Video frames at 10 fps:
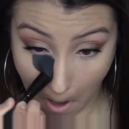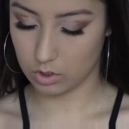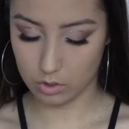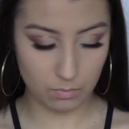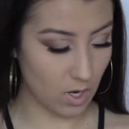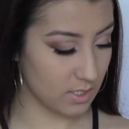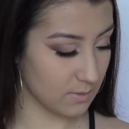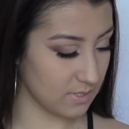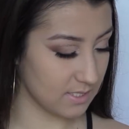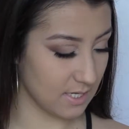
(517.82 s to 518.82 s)
To bronze
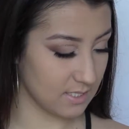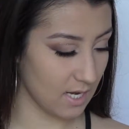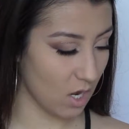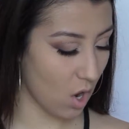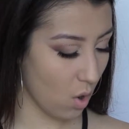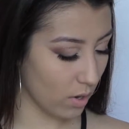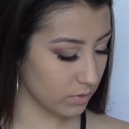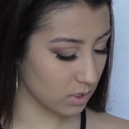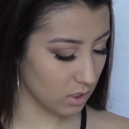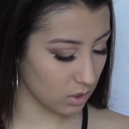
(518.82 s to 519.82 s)
up the skin today, I
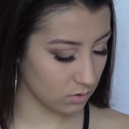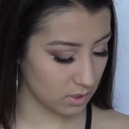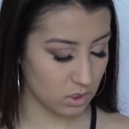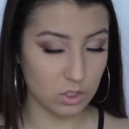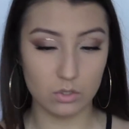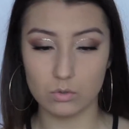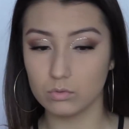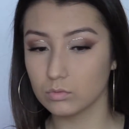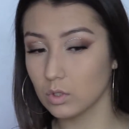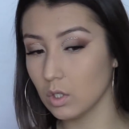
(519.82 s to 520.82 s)
was going to use this
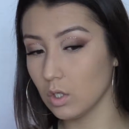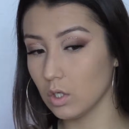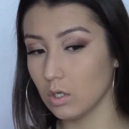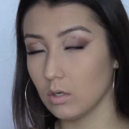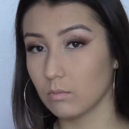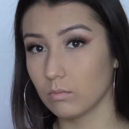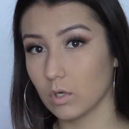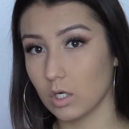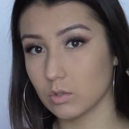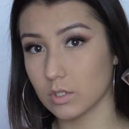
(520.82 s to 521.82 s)
new
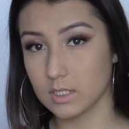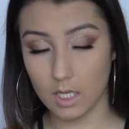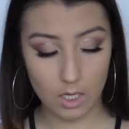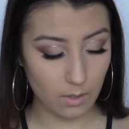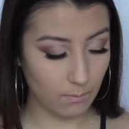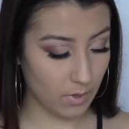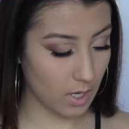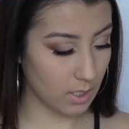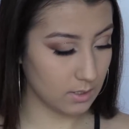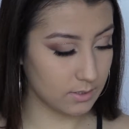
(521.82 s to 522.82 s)
contour stick,
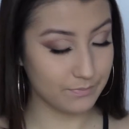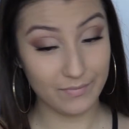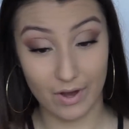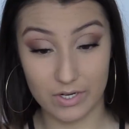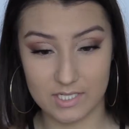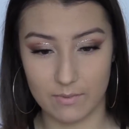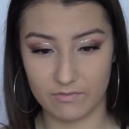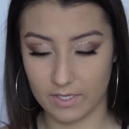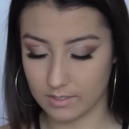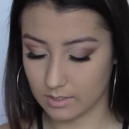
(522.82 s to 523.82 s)
but I already set my
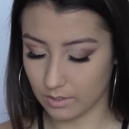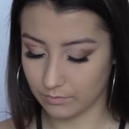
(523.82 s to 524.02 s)
face, so